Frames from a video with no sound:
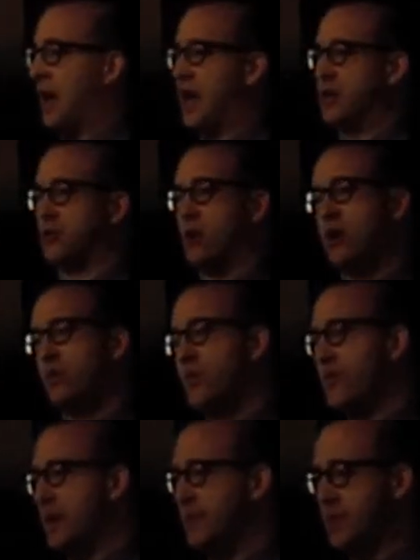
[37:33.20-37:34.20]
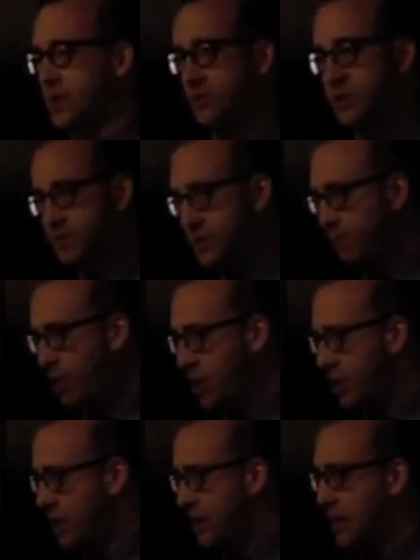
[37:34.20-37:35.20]
I got drunk with them at the Christmas
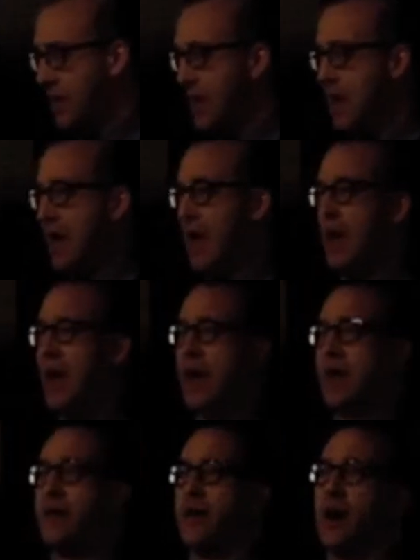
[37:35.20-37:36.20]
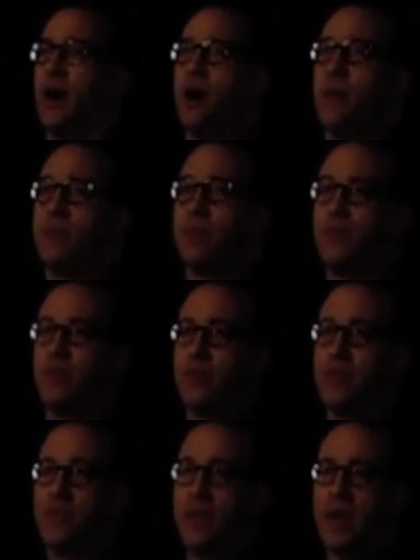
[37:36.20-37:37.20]
party. And, um,
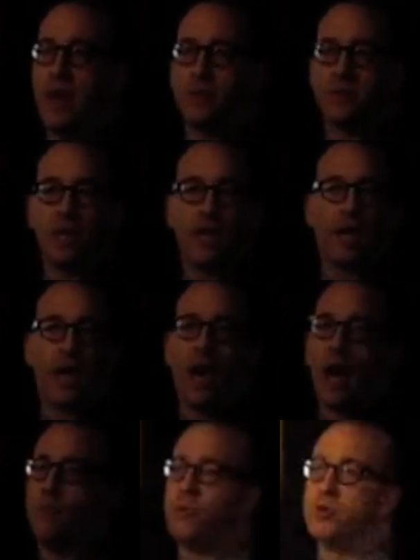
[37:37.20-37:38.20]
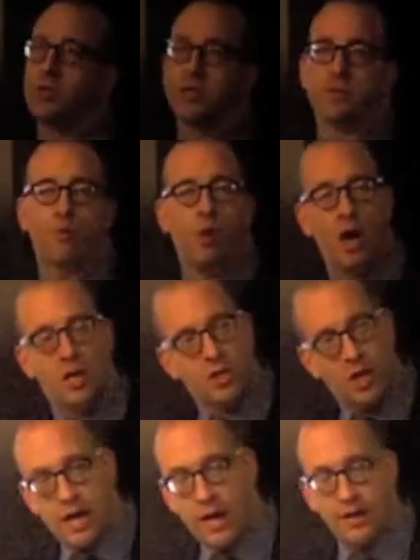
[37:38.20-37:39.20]
and I was like, I'm doing this
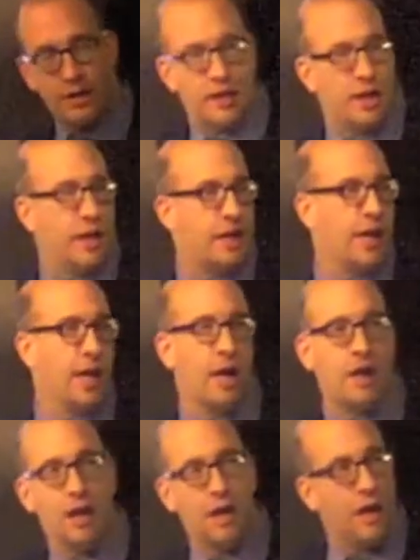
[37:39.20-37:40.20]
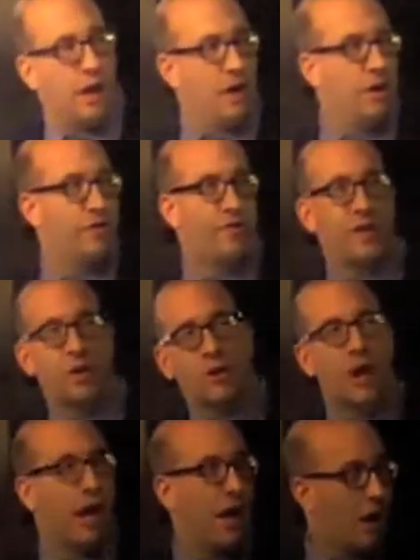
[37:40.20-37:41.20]
project, can not
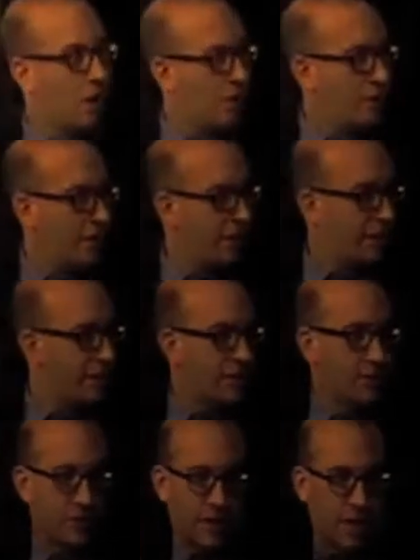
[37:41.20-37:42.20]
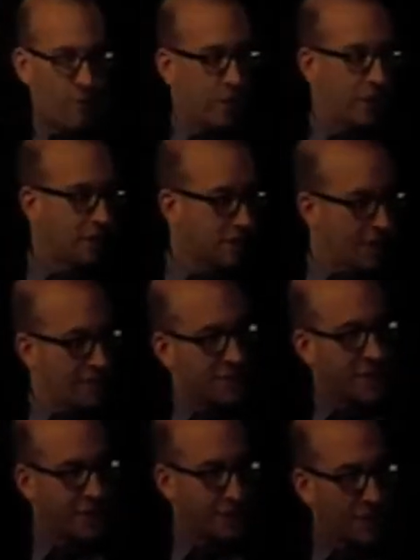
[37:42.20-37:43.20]
figure it out. You know, it's kind of one of these
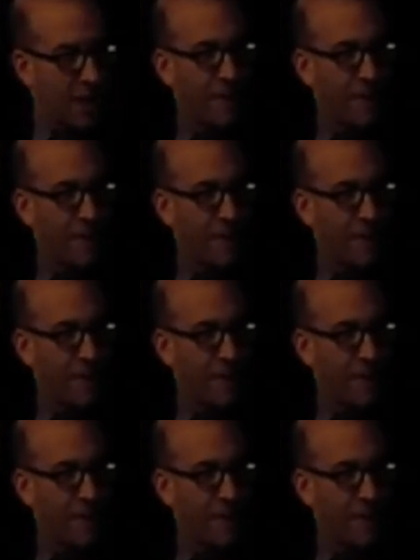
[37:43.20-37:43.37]
conversations.